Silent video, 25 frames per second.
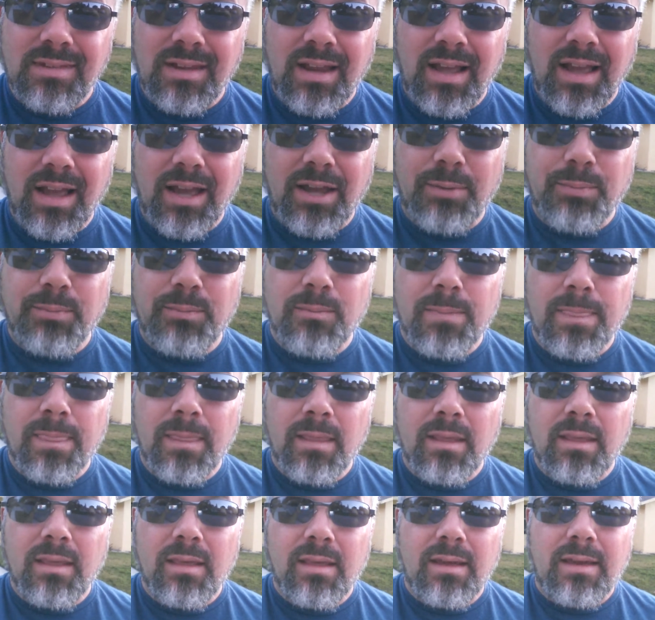Okay?
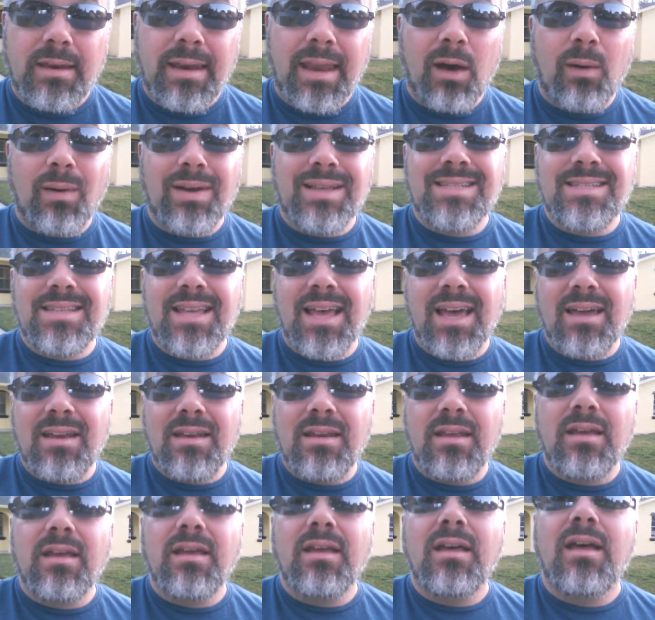Now I said